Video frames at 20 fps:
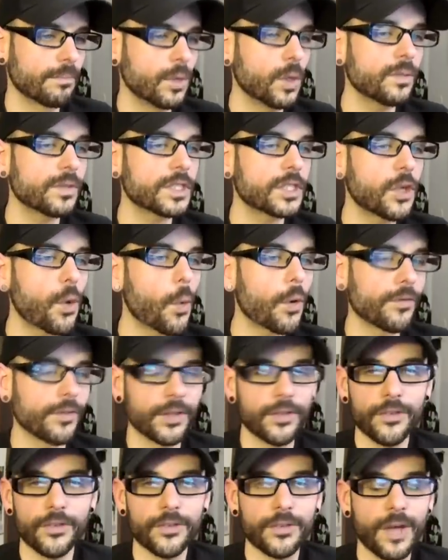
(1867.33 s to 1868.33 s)
Nova
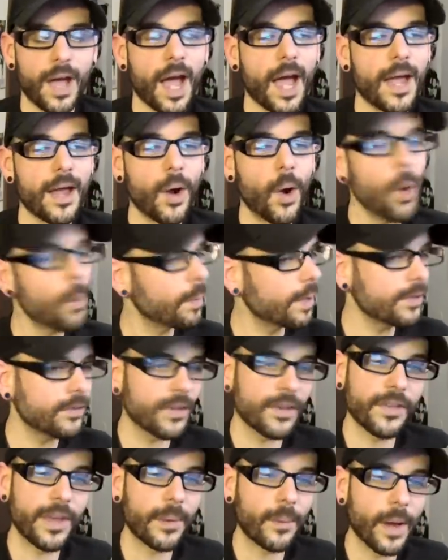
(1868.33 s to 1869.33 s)
Scorvis. I hope I
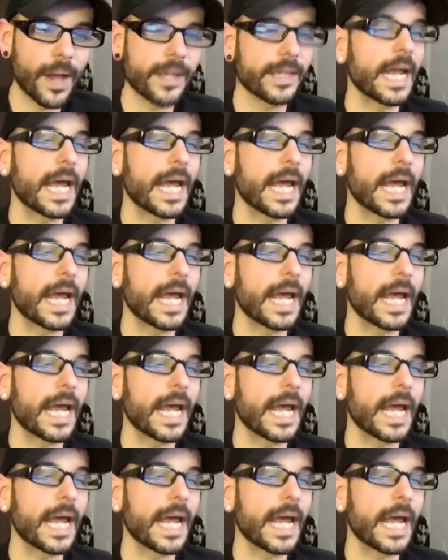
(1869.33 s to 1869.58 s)
said that right,